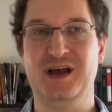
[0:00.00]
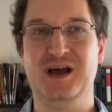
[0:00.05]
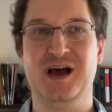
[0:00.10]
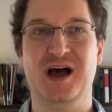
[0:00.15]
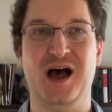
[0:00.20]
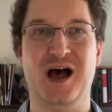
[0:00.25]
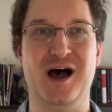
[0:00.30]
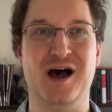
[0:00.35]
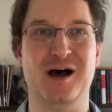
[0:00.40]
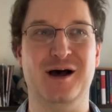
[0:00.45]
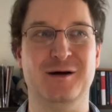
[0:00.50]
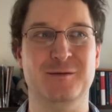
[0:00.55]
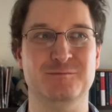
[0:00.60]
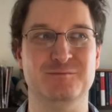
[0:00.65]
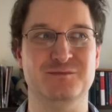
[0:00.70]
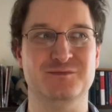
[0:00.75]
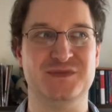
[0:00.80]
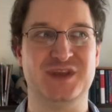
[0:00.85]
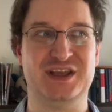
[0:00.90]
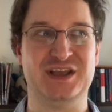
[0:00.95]

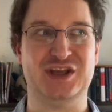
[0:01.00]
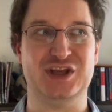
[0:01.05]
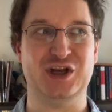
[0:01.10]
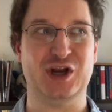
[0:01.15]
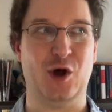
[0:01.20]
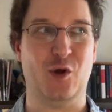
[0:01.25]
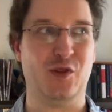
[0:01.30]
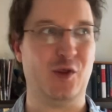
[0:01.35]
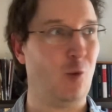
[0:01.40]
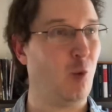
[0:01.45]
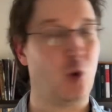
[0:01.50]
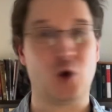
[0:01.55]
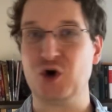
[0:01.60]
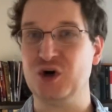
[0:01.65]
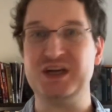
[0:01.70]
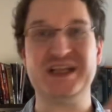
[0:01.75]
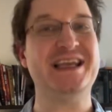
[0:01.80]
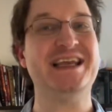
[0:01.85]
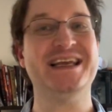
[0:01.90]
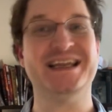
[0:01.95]
The
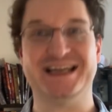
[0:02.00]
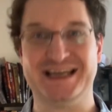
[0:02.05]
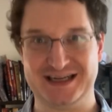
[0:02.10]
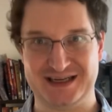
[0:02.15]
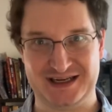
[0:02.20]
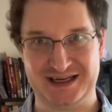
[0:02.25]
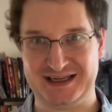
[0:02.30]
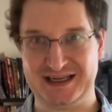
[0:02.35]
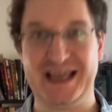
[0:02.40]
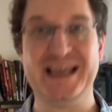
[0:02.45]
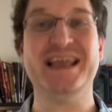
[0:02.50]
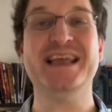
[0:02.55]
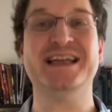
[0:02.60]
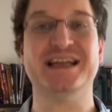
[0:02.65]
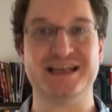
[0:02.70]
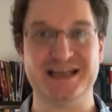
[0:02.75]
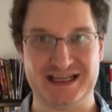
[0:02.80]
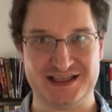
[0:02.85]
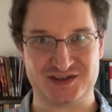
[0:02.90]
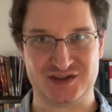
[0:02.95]
word
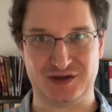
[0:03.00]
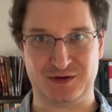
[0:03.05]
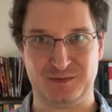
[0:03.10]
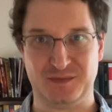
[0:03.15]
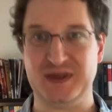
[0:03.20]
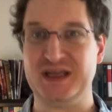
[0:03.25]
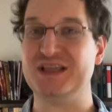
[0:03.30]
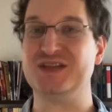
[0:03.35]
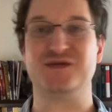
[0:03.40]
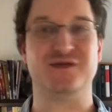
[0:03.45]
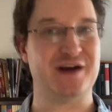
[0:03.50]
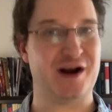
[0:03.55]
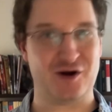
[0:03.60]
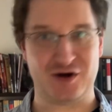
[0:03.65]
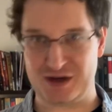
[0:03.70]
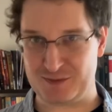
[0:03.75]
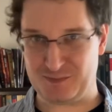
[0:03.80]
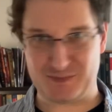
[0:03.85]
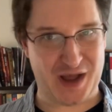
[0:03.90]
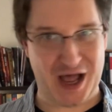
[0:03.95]
hedonism is
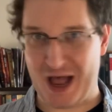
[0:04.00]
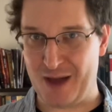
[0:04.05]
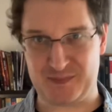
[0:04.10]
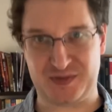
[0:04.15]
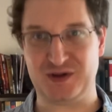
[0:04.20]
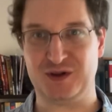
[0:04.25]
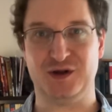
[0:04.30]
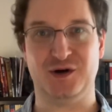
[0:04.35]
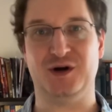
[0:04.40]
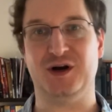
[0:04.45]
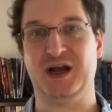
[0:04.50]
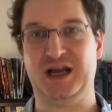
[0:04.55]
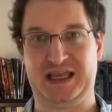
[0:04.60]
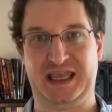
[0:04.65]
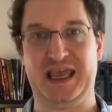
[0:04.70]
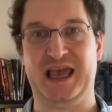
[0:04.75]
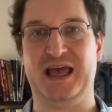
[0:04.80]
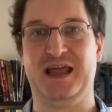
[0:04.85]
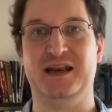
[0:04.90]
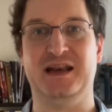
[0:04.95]
very popular
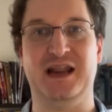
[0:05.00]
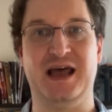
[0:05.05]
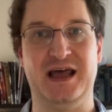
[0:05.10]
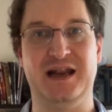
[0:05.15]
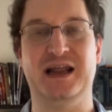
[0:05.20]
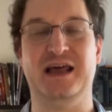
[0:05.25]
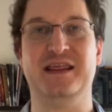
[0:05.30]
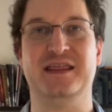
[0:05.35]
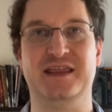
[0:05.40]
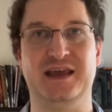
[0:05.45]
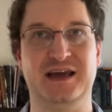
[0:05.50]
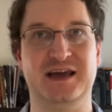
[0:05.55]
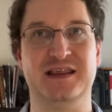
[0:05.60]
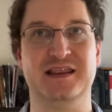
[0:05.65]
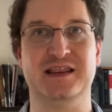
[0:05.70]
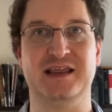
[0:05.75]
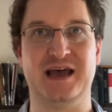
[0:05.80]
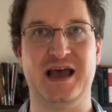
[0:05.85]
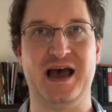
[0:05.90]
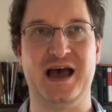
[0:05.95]
again, and I
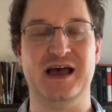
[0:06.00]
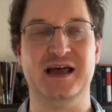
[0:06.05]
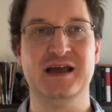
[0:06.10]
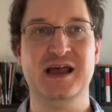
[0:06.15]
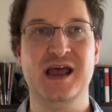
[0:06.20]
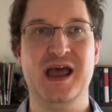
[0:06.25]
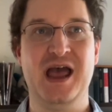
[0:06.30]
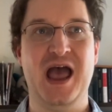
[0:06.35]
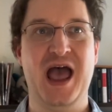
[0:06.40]
think that